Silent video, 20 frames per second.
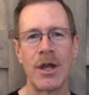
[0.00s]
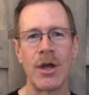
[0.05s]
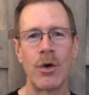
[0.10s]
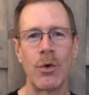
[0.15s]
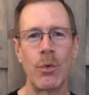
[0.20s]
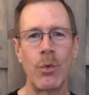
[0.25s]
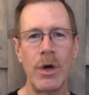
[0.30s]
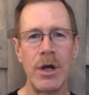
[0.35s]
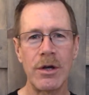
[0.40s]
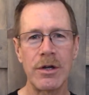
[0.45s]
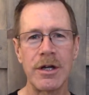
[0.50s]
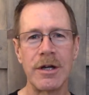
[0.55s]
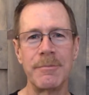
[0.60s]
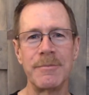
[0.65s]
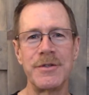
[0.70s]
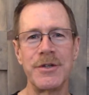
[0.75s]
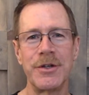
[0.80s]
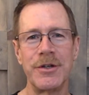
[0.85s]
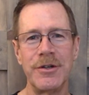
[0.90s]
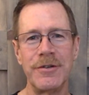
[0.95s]
Welcome
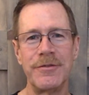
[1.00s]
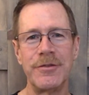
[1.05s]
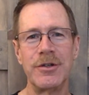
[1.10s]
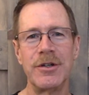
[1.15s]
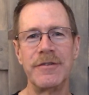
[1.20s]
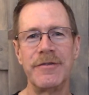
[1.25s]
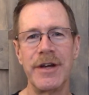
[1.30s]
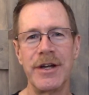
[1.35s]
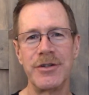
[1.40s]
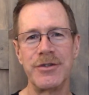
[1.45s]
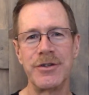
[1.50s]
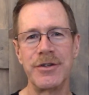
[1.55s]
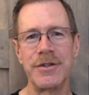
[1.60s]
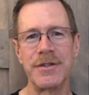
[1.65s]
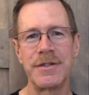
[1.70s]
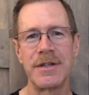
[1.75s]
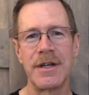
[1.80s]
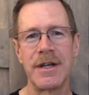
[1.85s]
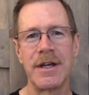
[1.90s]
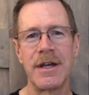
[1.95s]
to WhoFoo
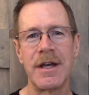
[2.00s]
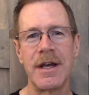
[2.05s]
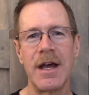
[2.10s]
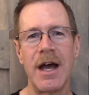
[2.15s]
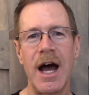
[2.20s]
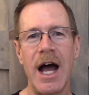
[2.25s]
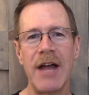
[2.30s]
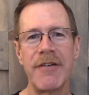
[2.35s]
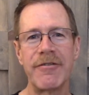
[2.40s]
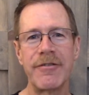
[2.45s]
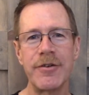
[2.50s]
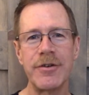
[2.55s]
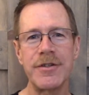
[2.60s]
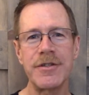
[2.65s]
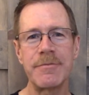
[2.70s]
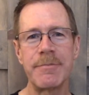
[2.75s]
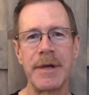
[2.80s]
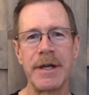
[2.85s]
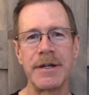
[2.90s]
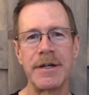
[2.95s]
Adventures. I
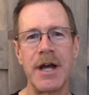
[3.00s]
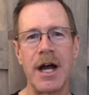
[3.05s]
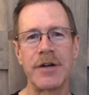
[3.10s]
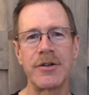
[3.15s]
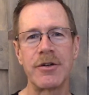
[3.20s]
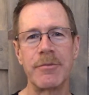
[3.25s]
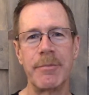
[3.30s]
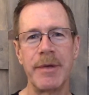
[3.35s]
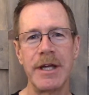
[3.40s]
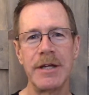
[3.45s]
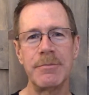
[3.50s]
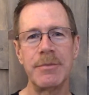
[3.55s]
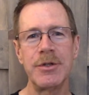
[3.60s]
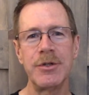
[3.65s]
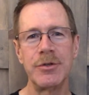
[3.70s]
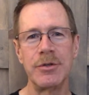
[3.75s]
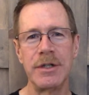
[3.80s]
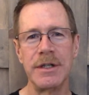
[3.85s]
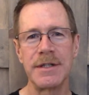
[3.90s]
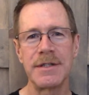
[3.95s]
first met Dr. Ben
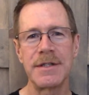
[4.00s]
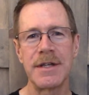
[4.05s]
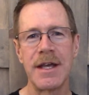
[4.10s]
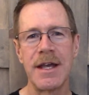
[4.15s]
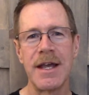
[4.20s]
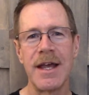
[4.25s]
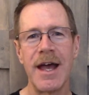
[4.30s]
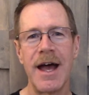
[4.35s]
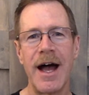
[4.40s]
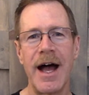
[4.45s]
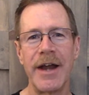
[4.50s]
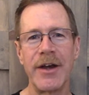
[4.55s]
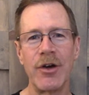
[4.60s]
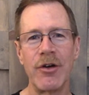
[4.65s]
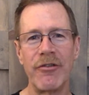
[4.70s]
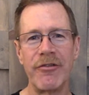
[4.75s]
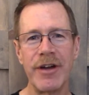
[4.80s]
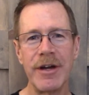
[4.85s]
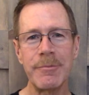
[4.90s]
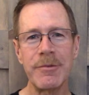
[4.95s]
Benulis on
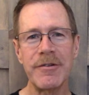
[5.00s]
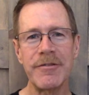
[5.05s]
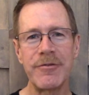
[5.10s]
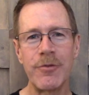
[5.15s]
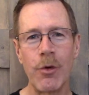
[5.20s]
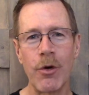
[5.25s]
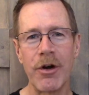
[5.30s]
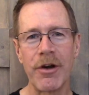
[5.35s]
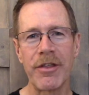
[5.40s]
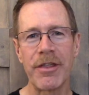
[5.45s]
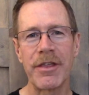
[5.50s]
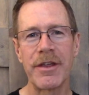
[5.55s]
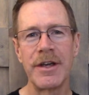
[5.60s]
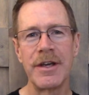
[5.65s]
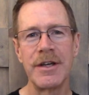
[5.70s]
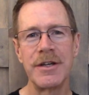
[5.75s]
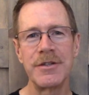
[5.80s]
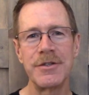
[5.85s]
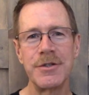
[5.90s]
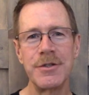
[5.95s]
November 4th,
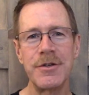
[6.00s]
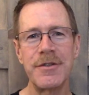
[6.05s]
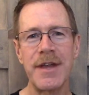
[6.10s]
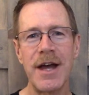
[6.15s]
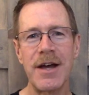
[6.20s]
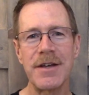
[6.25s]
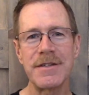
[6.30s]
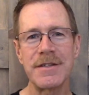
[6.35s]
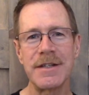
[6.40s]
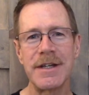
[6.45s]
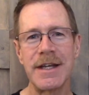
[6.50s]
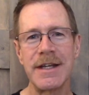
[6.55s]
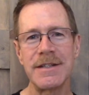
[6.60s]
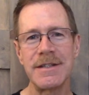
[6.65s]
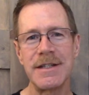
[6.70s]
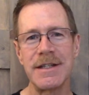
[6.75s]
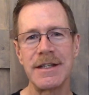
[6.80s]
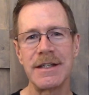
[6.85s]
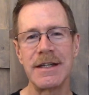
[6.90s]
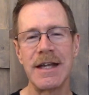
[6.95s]

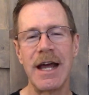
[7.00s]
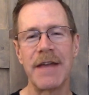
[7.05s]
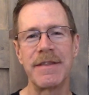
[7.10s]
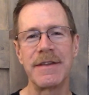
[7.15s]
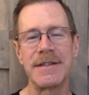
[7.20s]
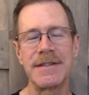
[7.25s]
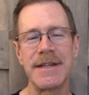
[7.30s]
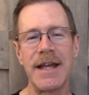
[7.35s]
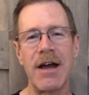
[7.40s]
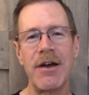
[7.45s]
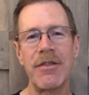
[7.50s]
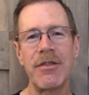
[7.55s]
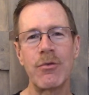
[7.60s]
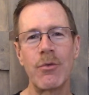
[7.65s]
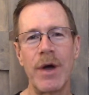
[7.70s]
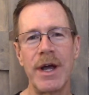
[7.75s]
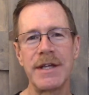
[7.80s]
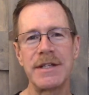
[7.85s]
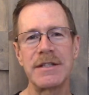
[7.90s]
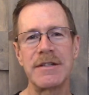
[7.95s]
2018 at the
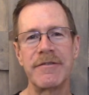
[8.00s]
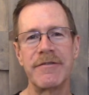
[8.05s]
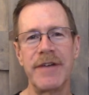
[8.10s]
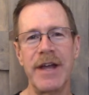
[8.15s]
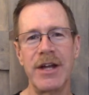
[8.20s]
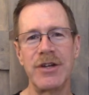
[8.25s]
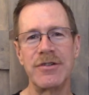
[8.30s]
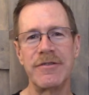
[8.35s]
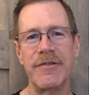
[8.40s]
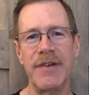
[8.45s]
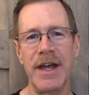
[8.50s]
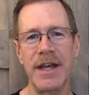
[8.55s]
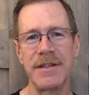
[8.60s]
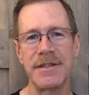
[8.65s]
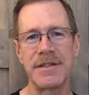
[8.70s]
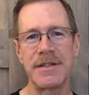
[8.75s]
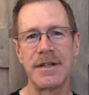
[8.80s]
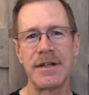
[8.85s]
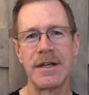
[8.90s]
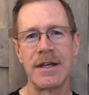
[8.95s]
Southwest Veg Fest.